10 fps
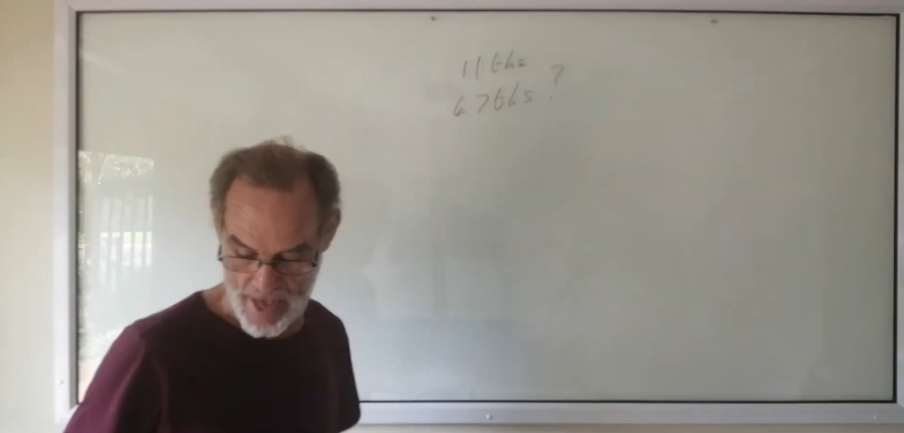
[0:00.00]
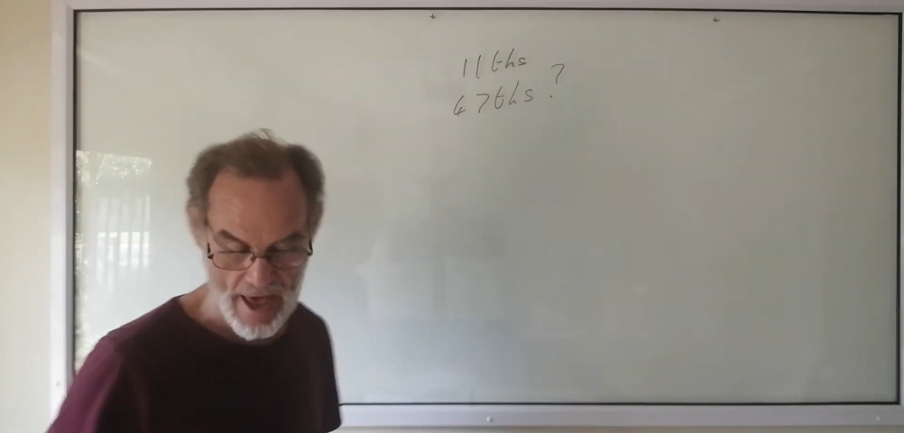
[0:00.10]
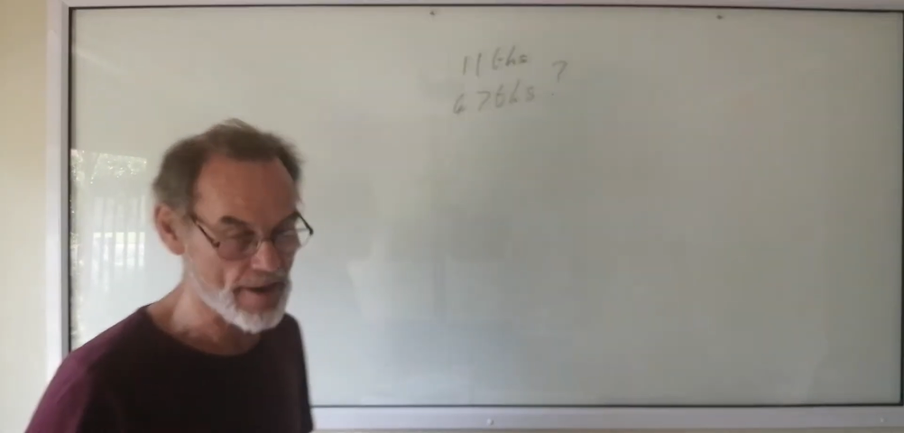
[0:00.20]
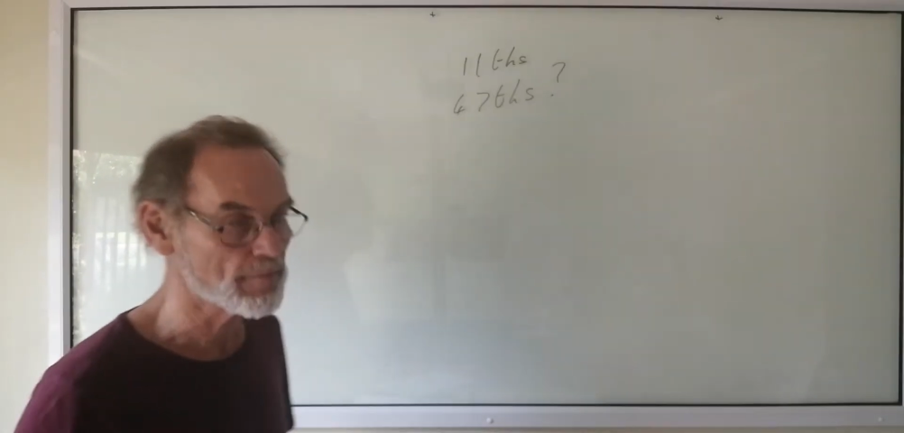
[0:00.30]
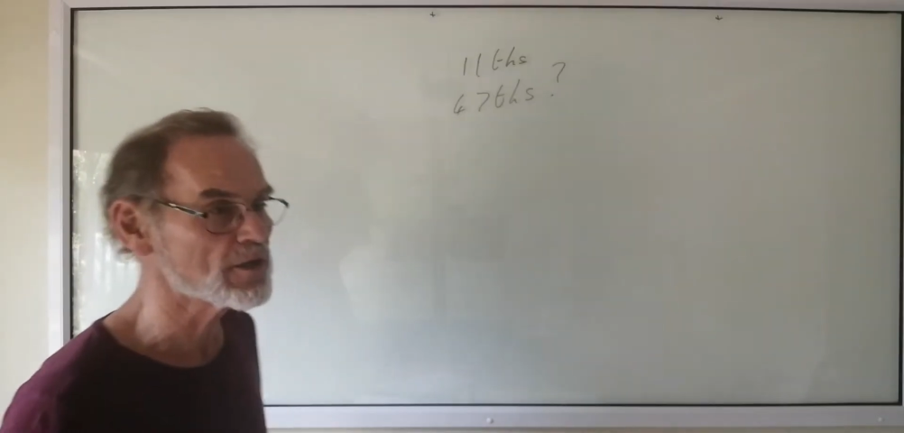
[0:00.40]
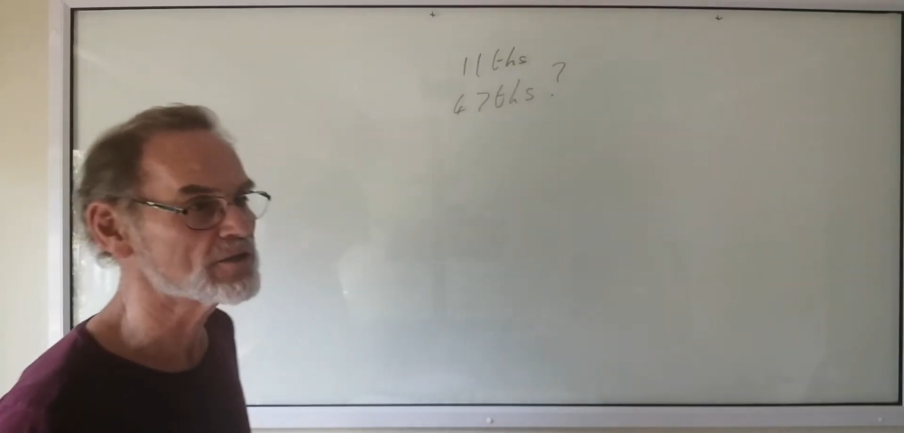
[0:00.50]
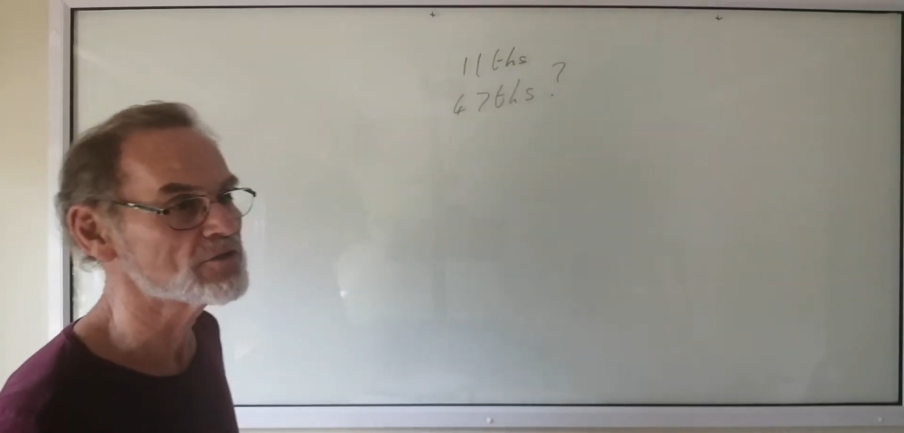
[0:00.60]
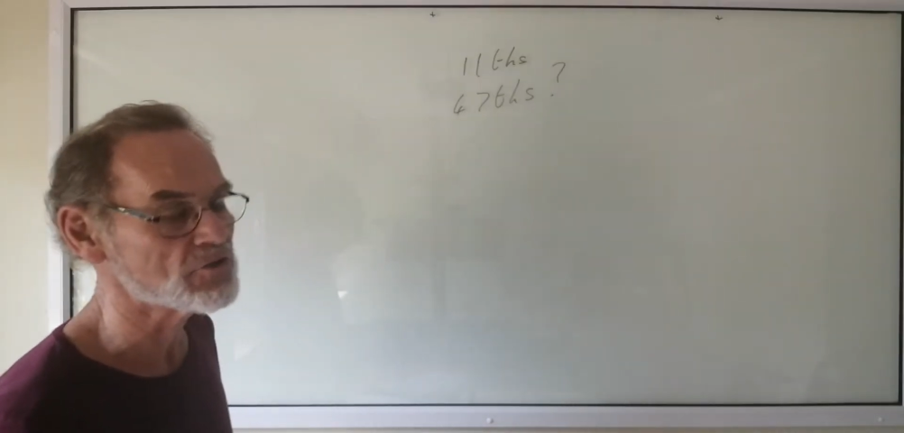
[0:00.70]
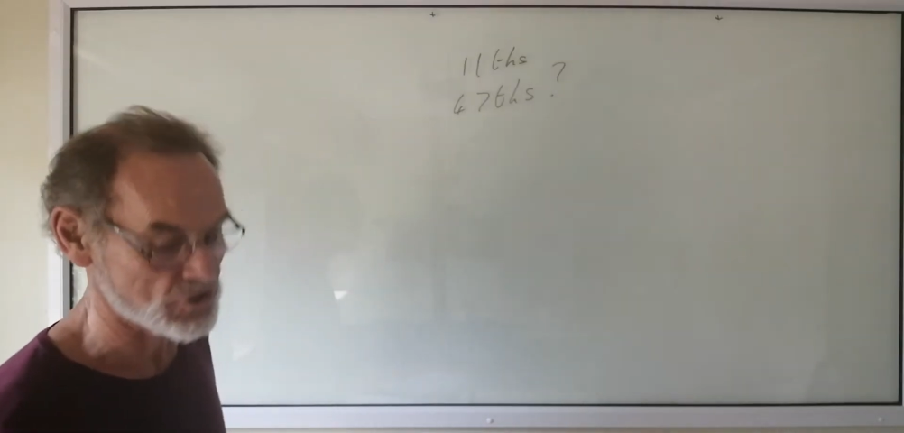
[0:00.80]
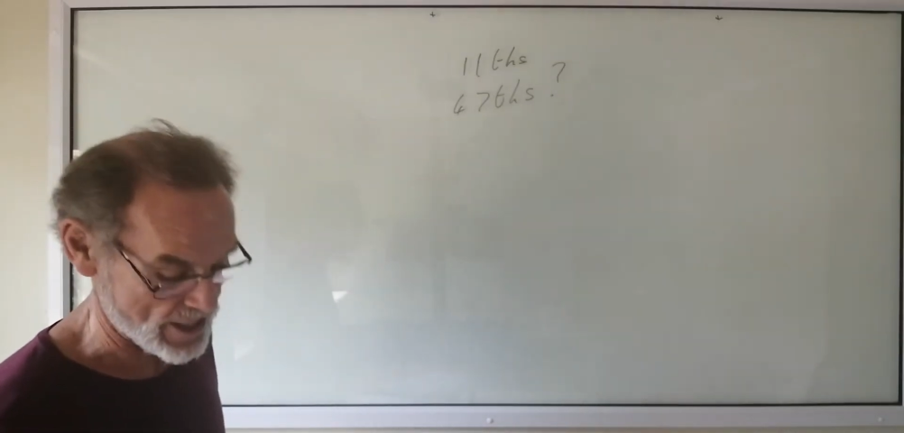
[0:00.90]
able to
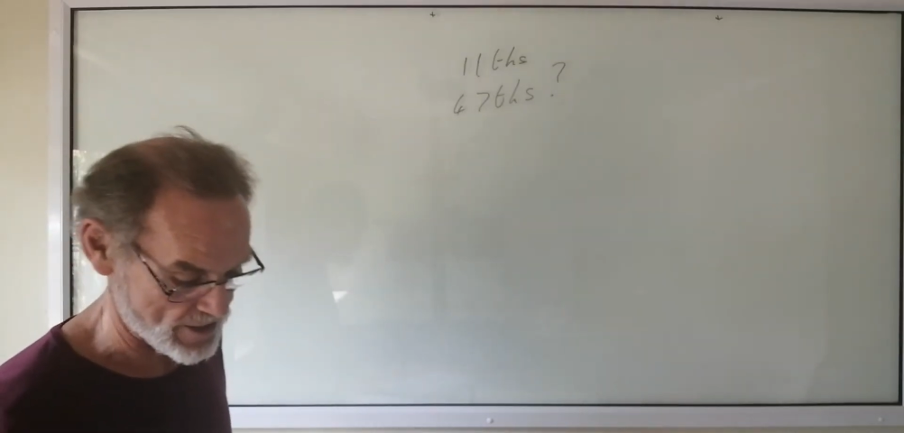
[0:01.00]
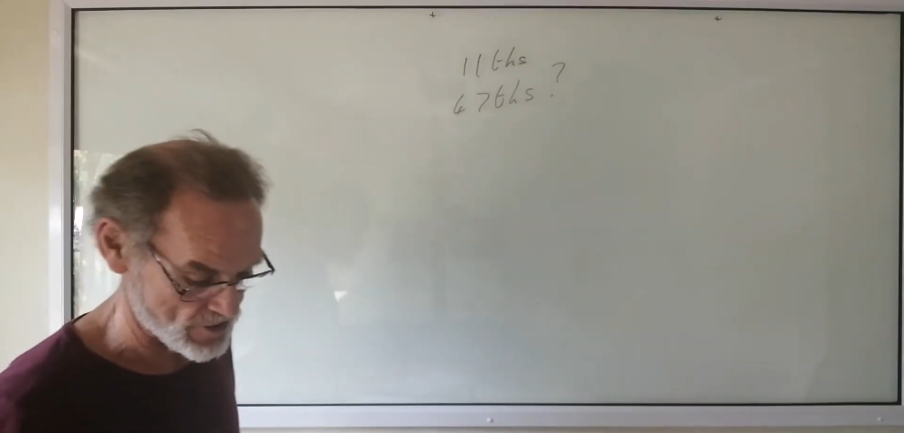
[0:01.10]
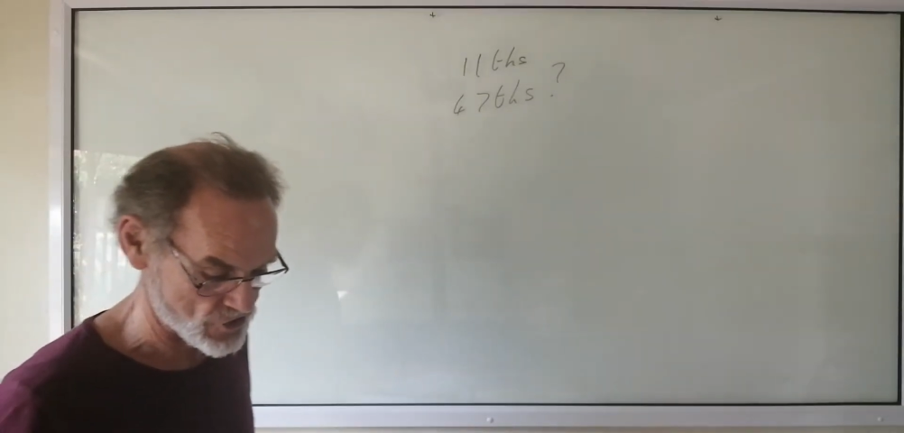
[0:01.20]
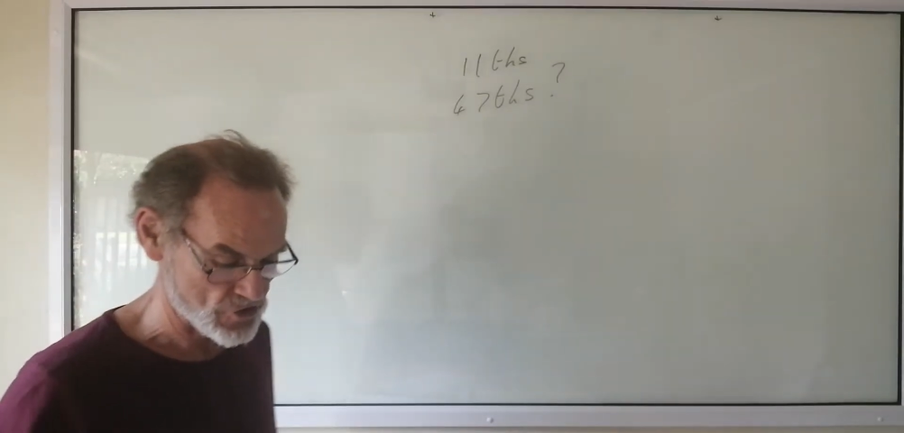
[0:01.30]
change